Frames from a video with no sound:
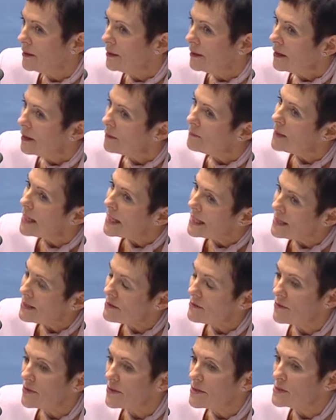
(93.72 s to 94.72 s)

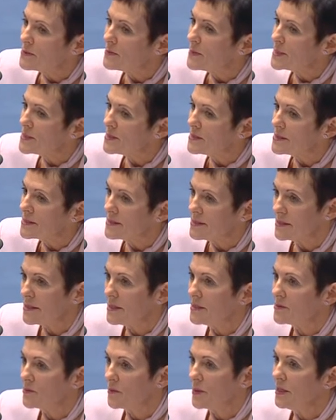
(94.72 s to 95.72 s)
Many of these businesses,
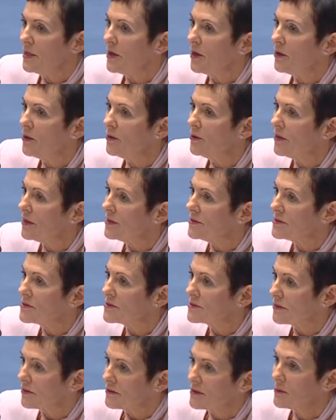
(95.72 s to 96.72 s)
as we know,
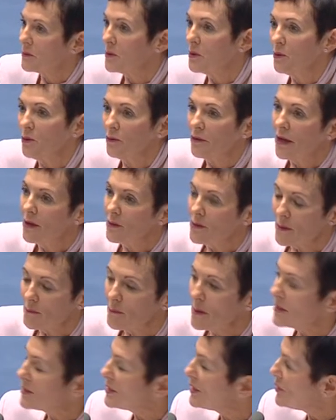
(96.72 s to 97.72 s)
as I think we all know, are
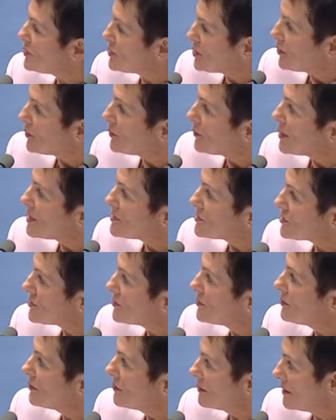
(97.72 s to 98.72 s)

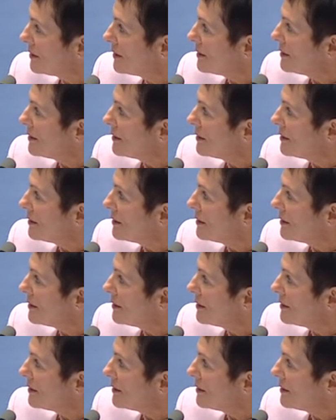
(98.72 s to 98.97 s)
multi-generational.